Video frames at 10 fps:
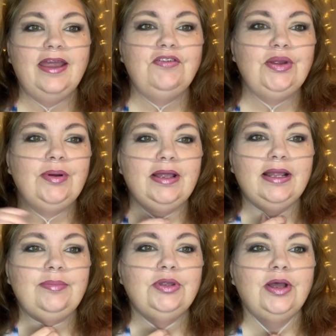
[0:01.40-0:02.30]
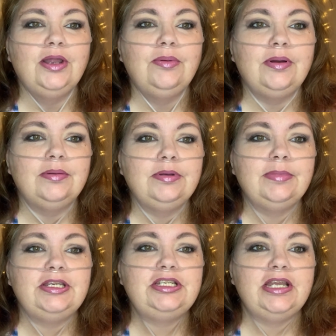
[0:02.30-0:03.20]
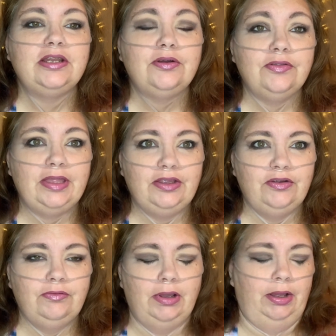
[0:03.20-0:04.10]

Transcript: everyone, I'm Dawn. Welcome to my channel. Thank you.